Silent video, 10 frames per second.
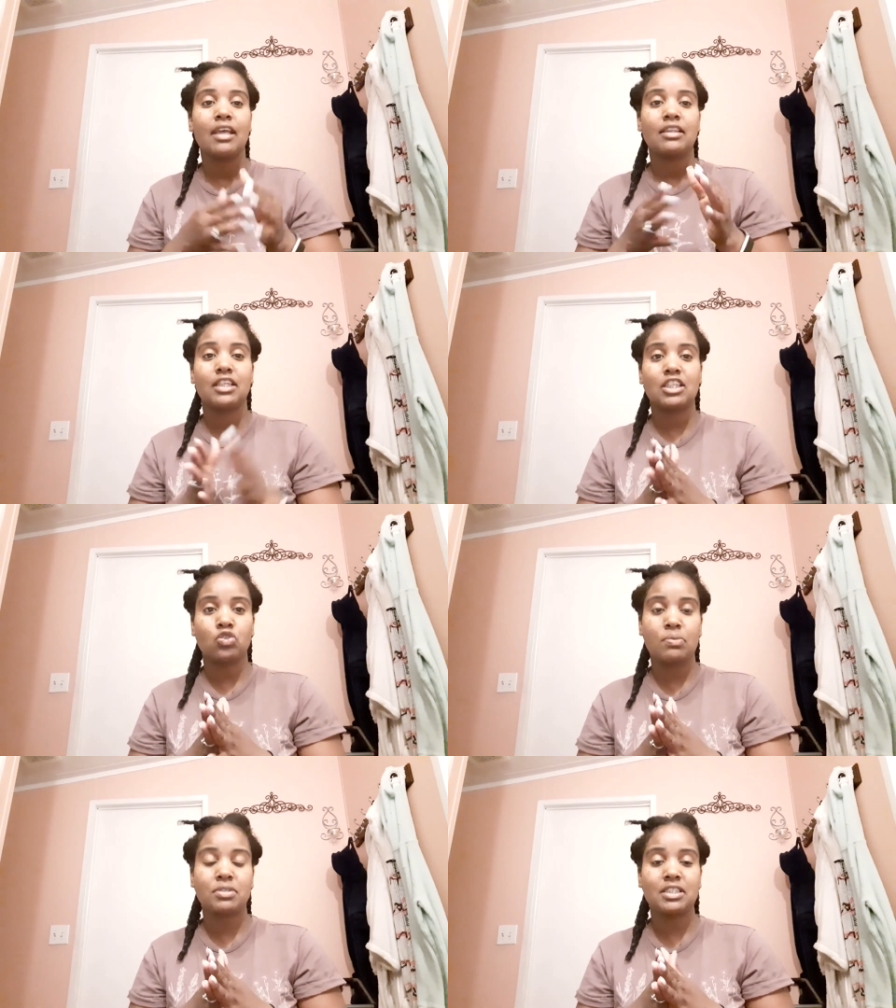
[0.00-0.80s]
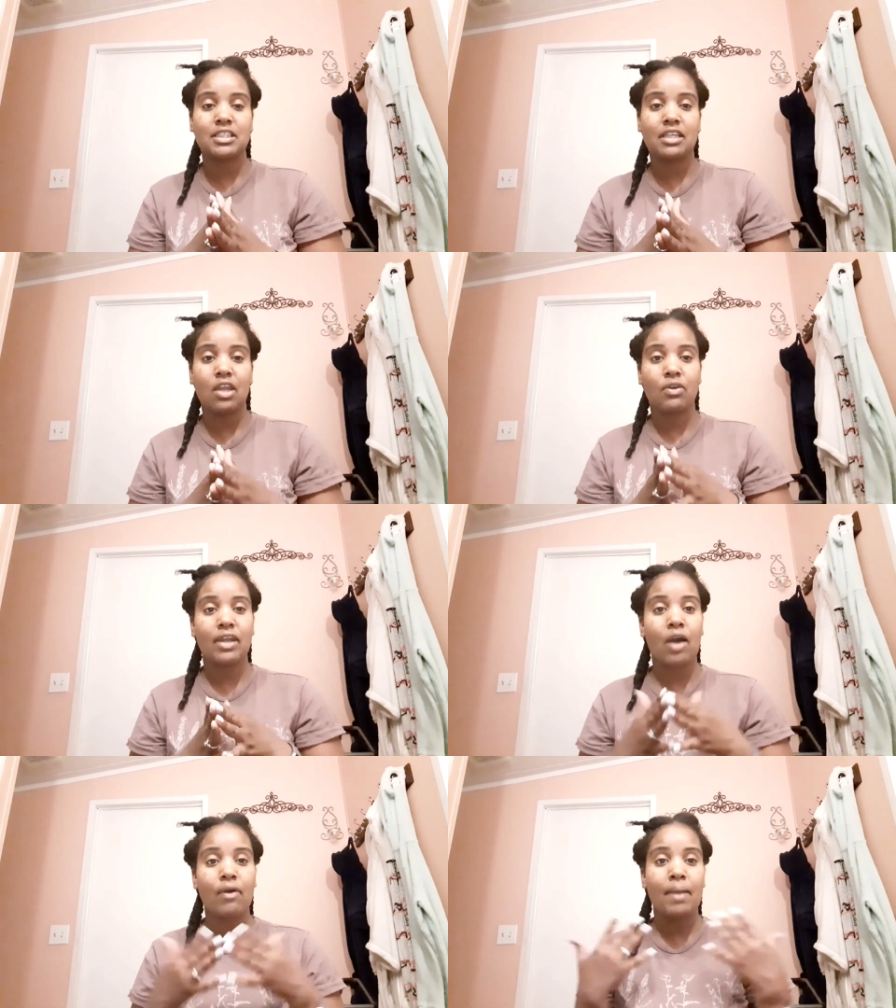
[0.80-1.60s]
the description today on
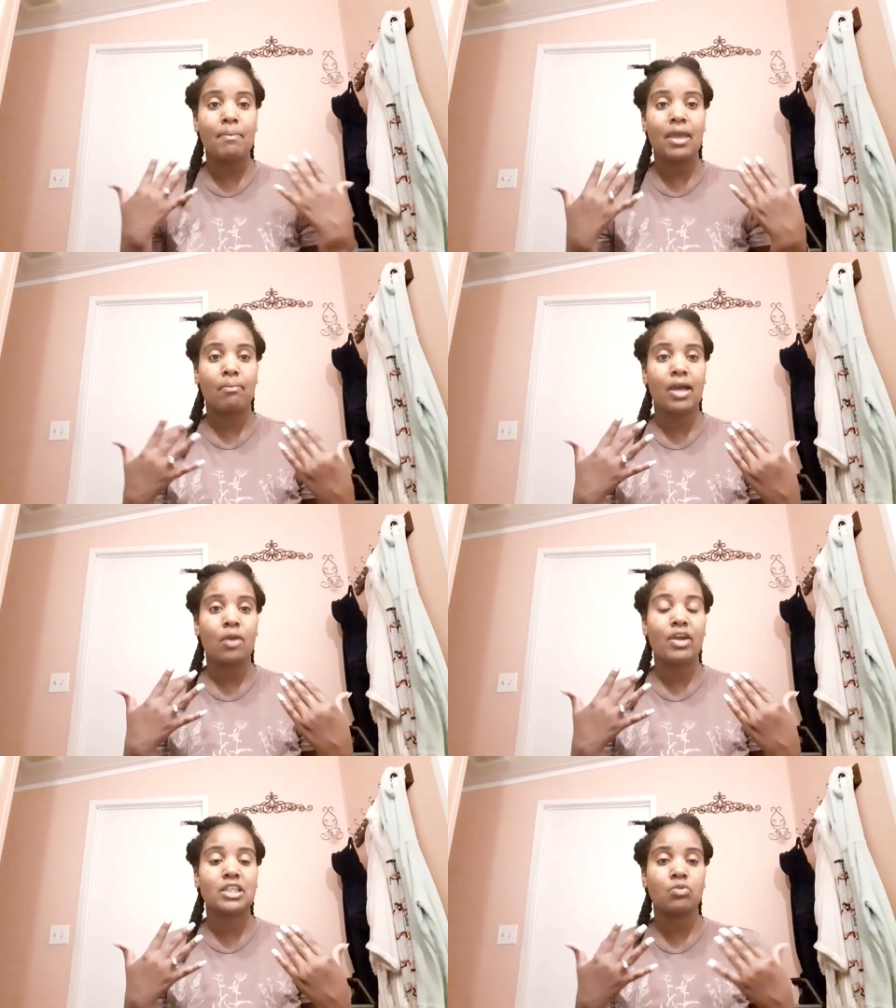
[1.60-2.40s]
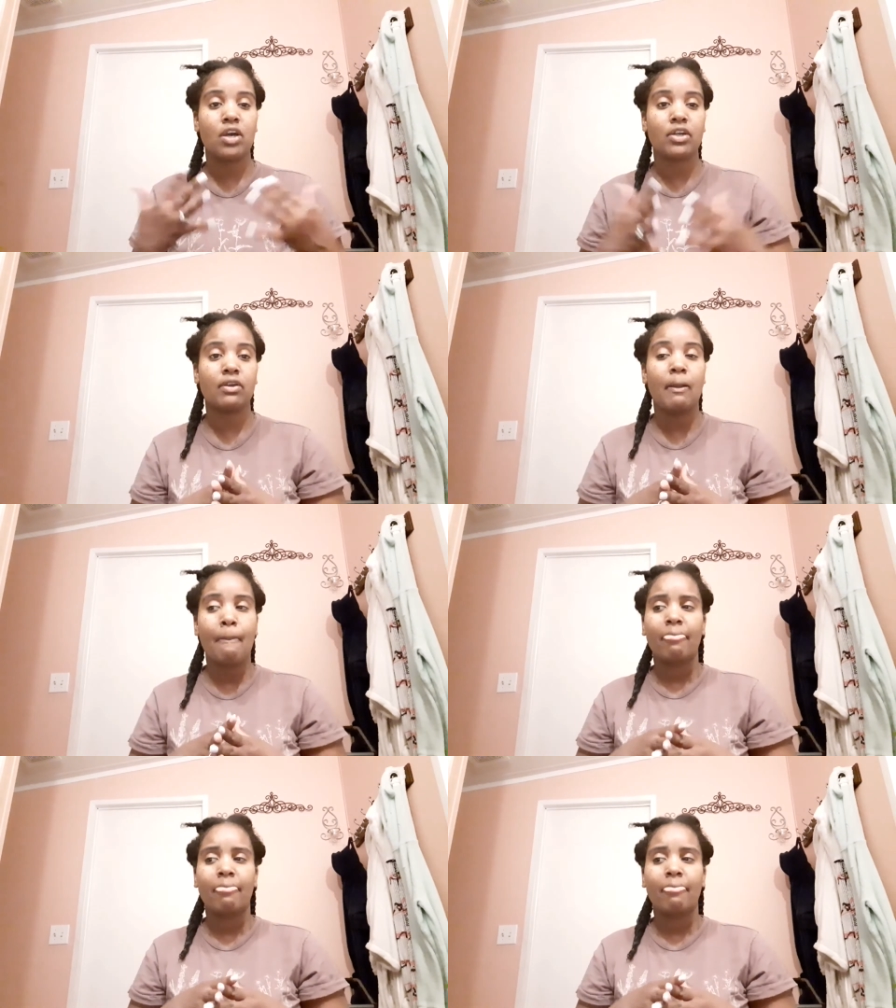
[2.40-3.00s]
how I make my rice water.